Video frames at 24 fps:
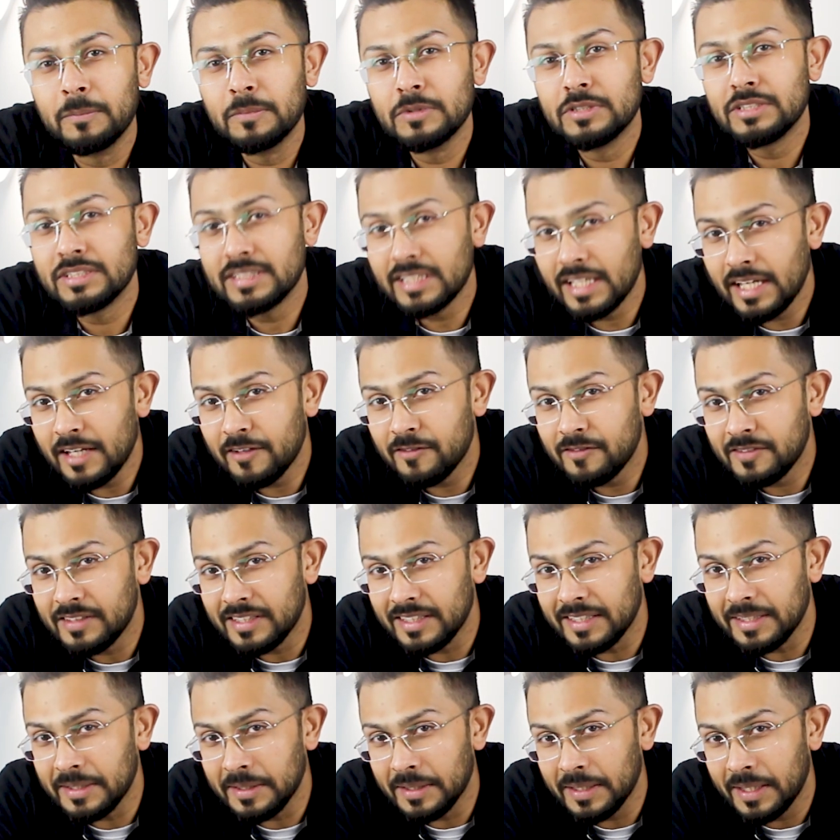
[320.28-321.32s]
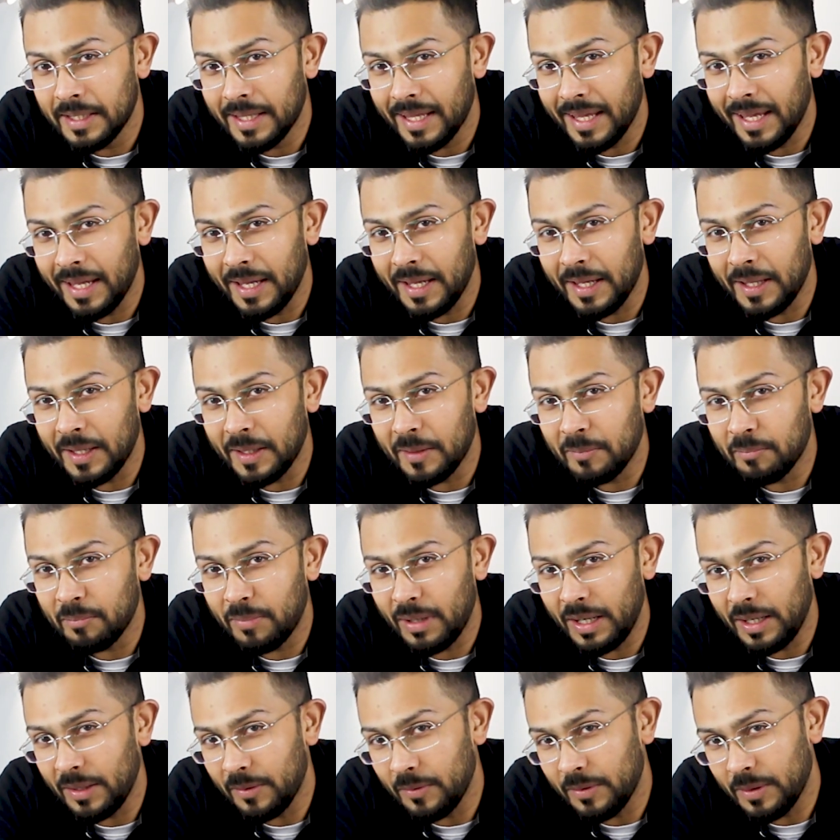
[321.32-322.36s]
Safety and
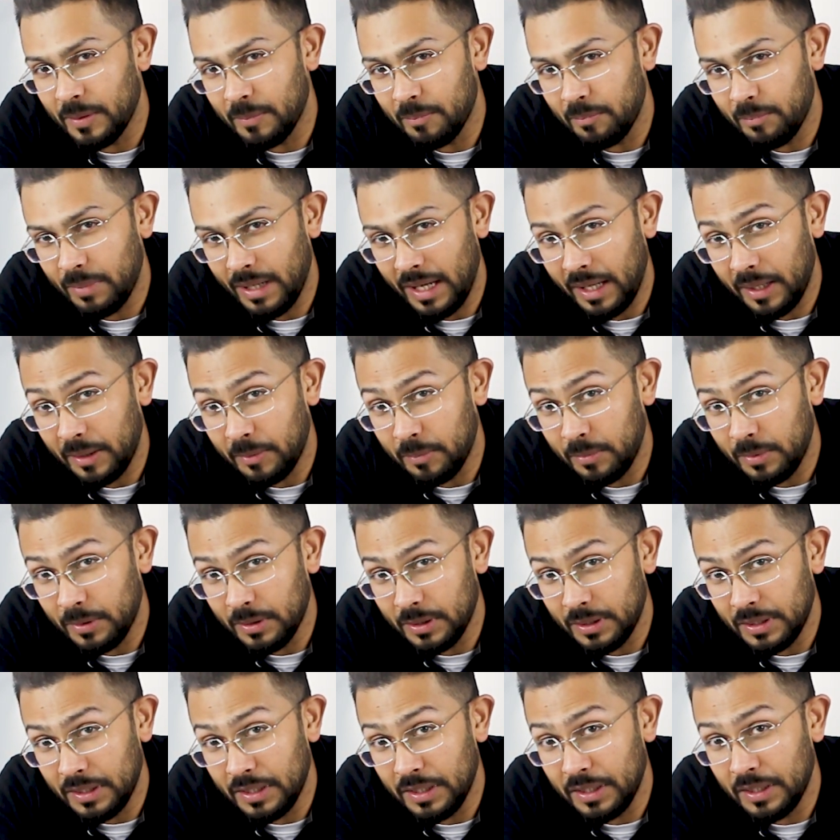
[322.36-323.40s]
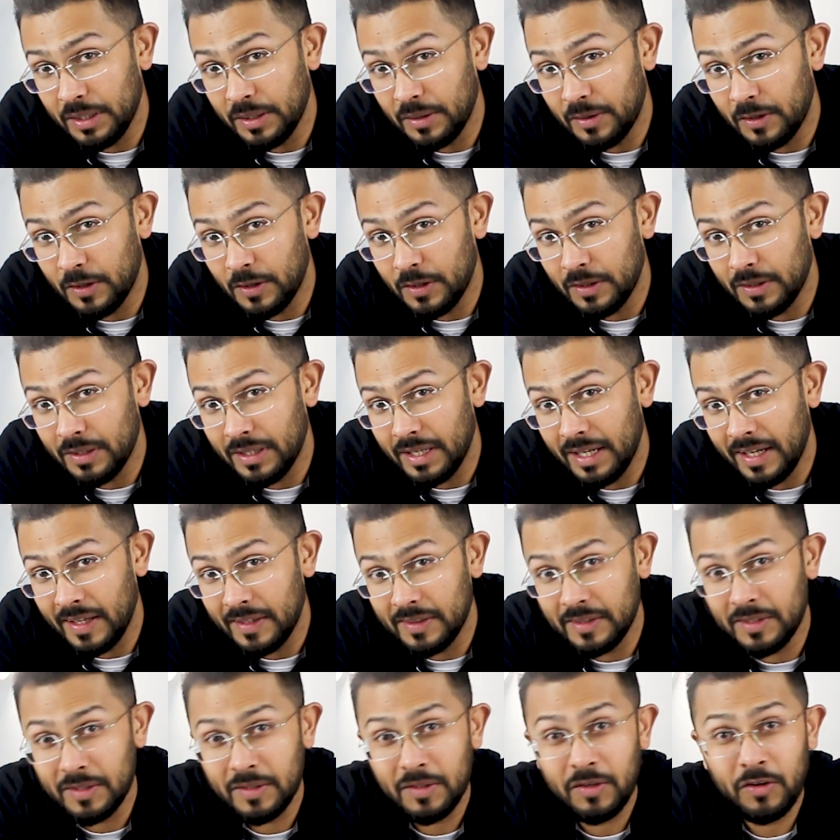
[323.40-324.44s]
biocompatibility are
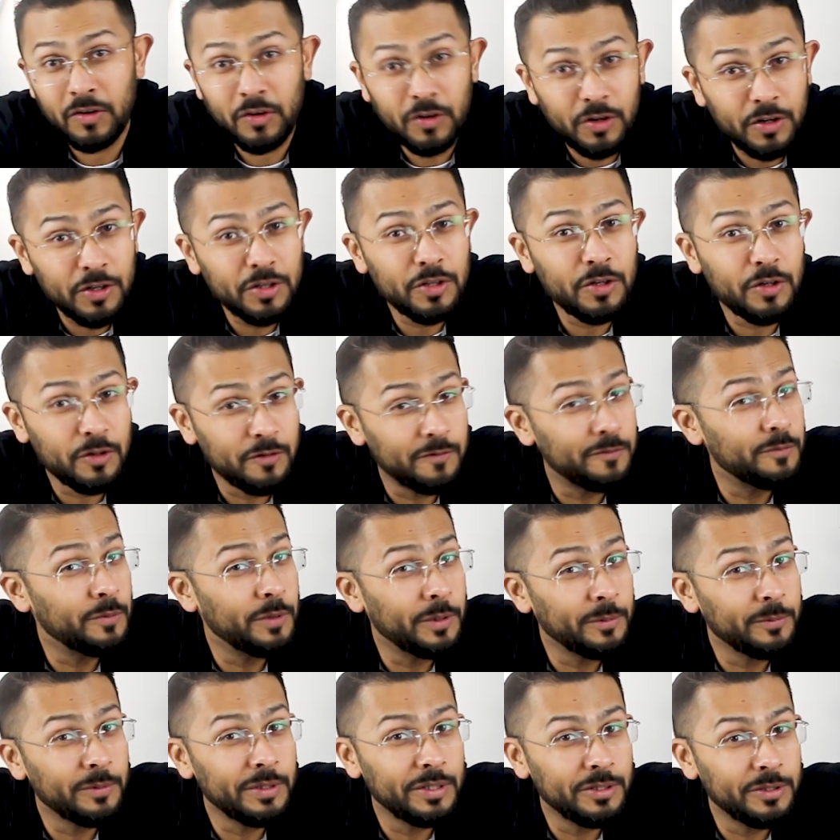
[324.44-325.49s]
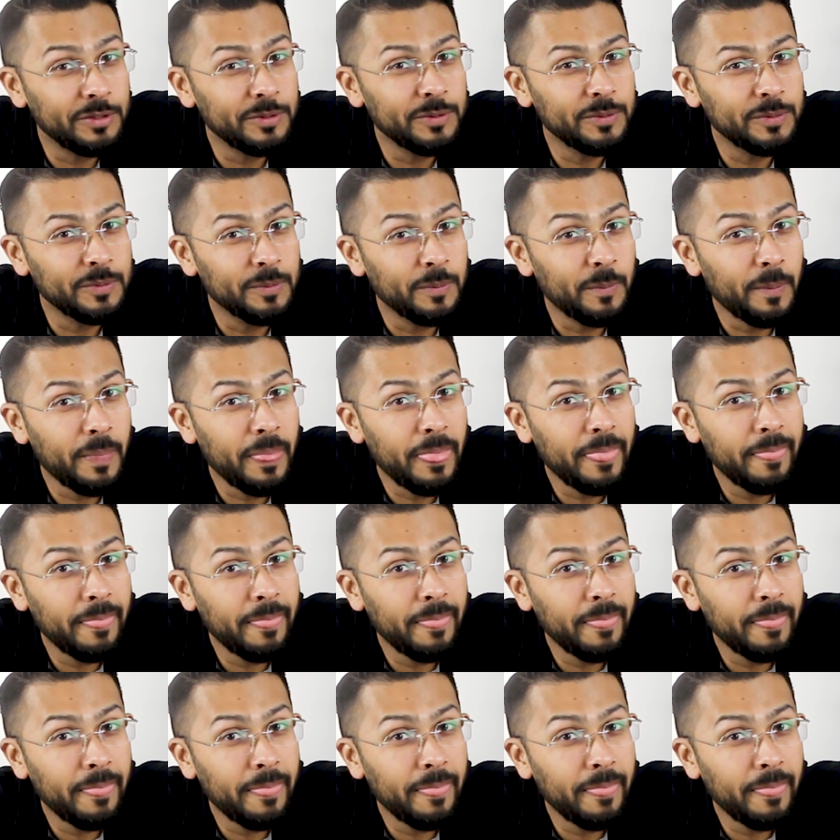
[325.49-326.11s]
at the heart of what we do,